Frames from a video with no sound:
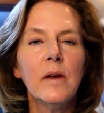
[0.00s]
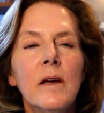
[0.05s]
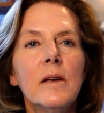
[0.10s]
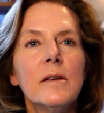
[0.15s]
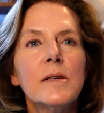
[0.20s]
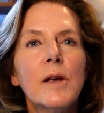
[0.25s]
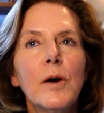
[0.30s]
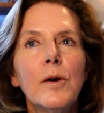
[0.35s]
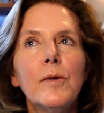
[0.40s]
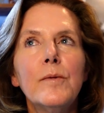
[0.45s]

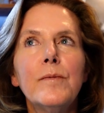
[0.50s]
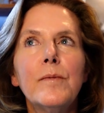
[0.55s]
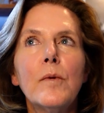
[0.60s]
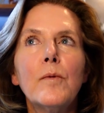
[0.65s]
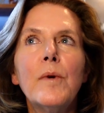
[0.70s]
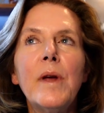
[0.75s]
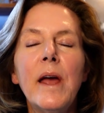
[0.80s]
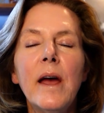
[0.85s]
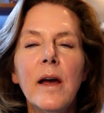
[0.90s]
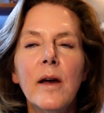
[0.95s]
So
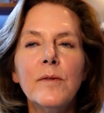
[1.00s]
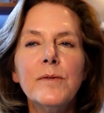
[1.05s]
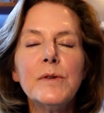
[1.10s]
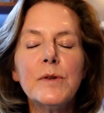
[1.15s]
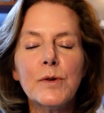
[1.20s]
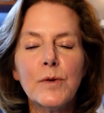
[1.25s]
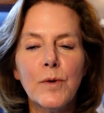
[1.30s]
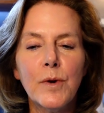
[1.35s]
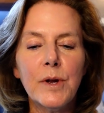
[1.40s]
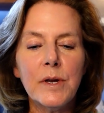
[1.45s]
we have
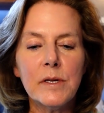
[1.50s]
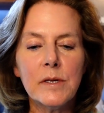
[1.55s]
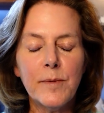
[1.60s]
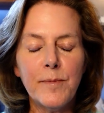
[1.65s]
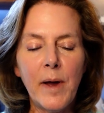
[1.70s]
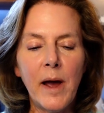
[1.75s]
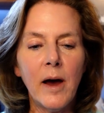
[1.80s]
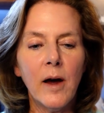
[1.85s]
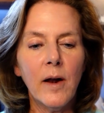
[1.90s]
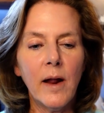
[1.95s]
stories
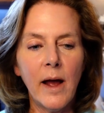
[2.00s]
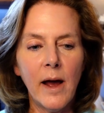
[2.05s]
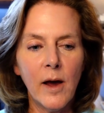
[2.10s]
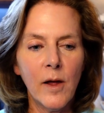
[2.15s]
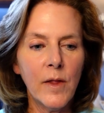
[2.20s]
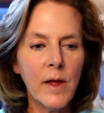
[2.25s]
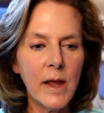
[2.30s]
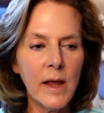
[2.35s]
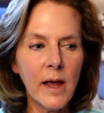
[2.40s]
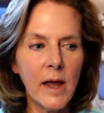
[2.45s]
about how
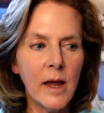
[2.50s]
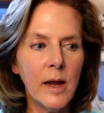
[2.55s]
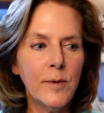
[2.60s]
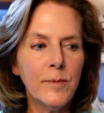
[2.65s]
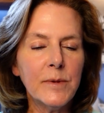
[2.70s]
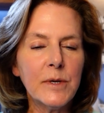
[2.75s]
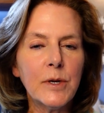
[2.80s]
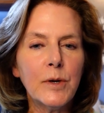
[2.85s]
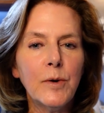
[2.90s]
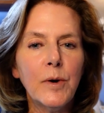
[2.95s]
they came
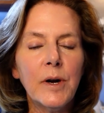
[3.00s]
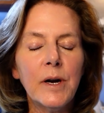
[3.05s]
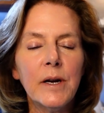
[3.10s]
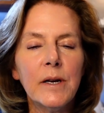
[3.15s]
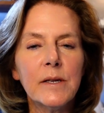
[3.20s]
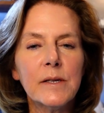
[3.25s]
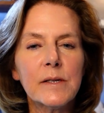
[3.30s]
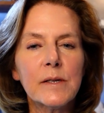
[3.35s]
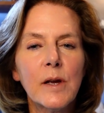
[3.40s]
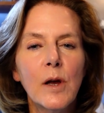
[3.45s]
to
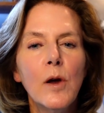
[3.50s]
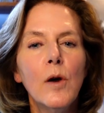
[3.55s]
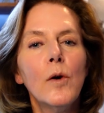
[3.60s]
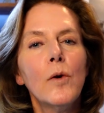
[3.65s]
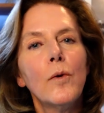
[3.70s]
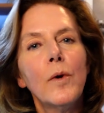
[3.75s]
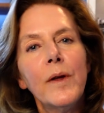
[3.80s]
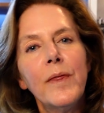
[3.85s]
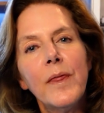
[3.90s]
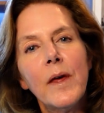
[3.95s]
us,
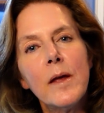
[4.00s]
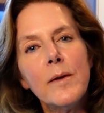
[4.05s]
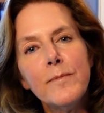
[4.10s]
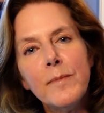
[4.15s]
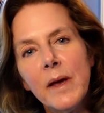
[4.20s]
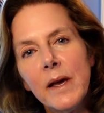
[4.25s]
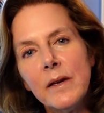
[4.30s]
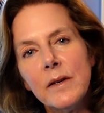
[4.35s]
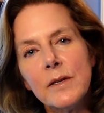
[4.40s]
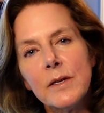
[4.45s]
what they
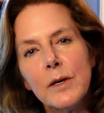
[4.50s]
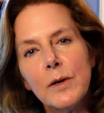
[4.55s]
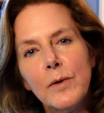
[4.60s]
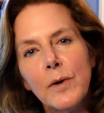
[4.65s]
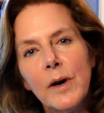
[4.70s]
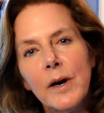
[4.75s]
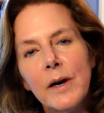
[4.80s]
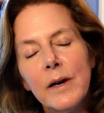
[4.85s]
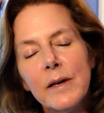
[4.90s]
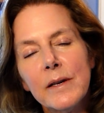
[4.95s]
meant to
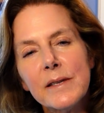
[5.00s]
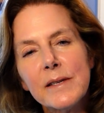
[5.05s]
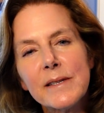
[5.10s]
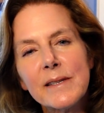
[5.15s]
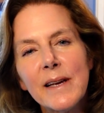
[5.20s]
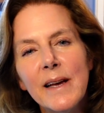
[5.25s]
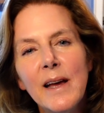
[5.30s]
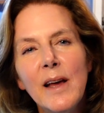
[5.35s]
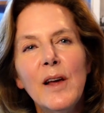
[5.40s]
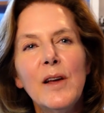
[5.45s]
us,
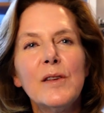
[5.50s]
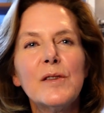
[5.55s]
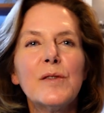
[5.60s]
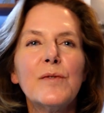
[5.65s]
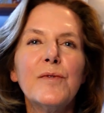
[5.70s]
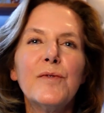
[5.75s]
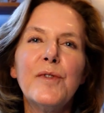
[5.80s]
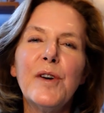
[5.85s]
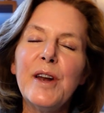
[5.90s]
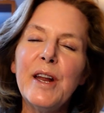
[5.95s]

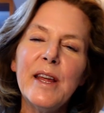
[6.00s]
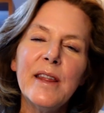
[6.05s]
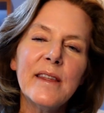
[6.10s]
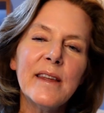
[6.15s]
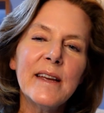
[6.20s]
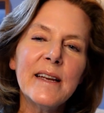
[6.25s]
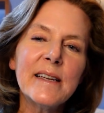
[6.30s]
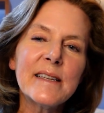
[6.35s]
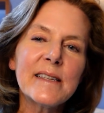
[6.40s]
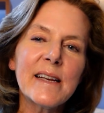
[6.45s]
some funny
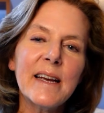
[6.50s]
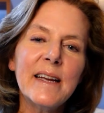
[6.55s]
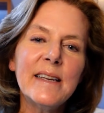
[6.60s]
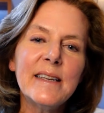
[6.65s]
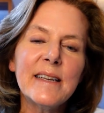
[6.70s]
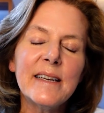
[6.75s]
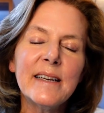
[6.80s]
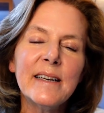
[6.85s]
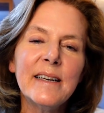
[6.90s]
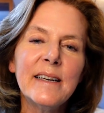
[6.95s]
things they
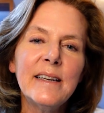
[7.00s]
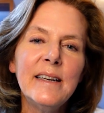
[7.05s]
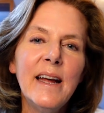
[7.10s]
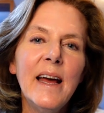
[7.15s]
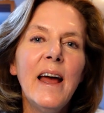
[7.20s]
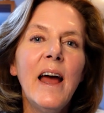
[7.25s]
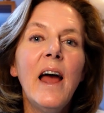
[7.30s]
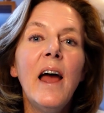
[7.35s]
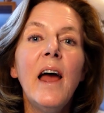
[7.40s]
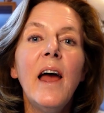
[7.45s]
did,
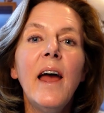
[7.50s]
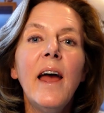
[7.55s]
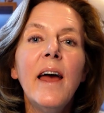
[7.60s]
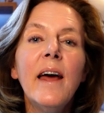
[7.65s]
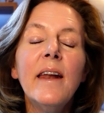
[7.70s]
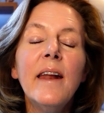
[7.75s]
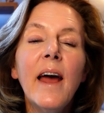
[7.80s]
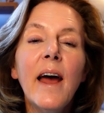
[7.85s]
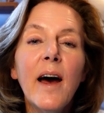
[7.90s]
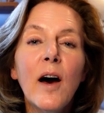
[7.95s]

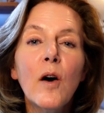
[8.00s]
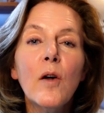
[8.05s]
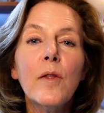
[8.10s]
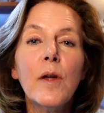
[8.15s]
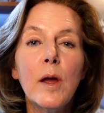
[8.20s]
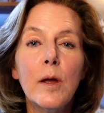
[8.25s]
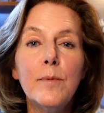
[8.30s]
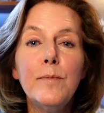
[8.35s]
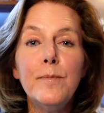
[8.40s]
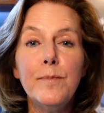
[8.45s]
and how
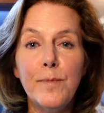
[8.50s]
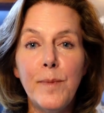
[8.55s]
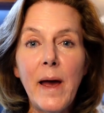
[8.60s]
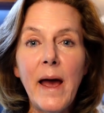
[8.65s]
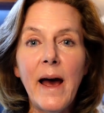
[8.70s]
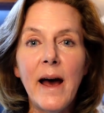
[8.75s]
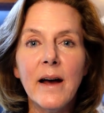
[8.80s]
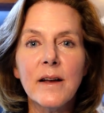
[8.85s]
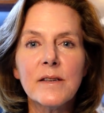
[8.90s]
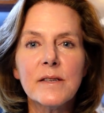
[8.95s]
they
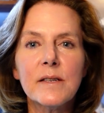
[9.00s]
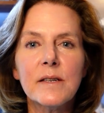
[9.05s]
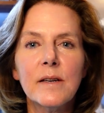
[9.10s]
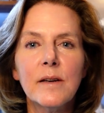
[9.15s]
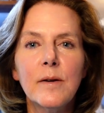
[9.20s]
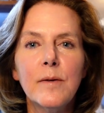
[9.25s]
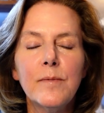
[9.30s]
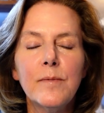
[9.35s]
passed.